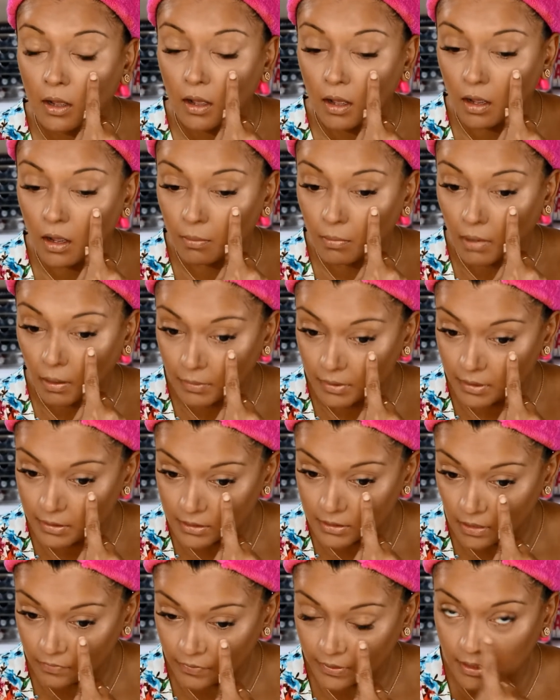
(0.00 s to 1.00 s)
I'm gonna
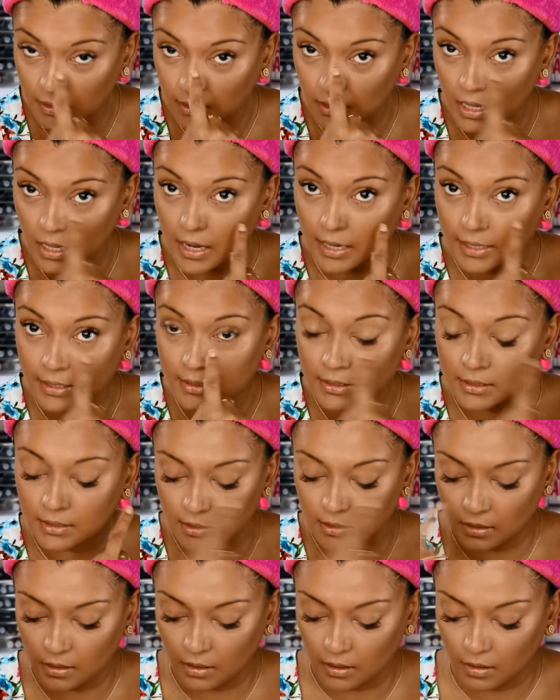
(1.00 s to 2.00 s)
see if any lines,
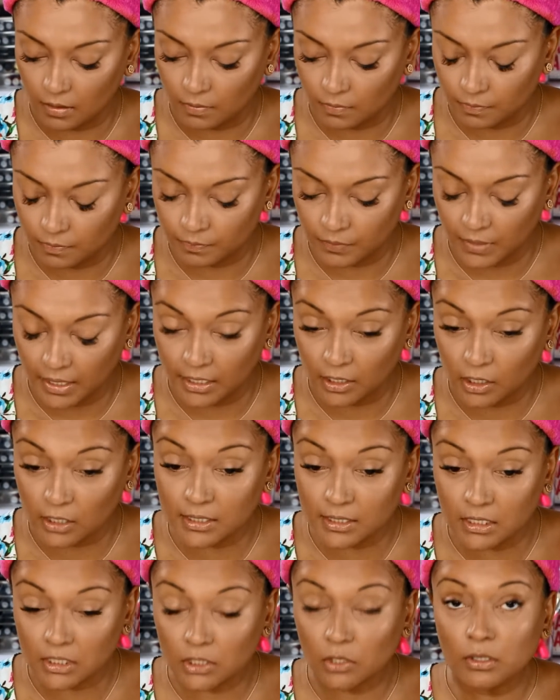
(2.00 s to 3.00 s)
any
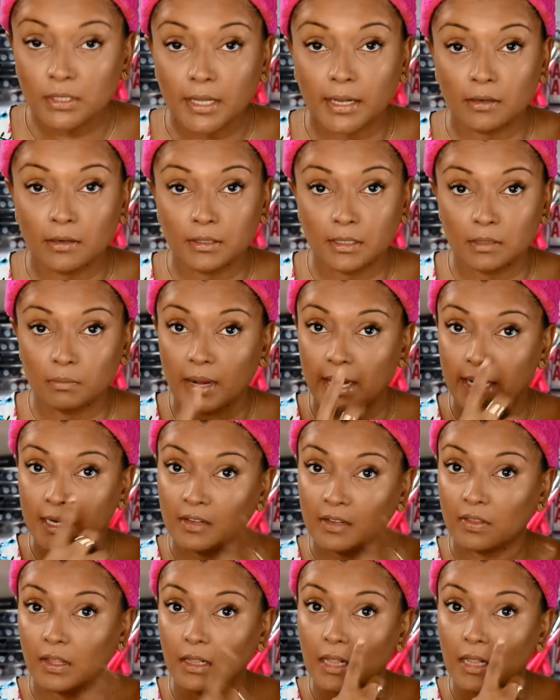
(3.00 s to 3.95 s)
concealer settled in any of the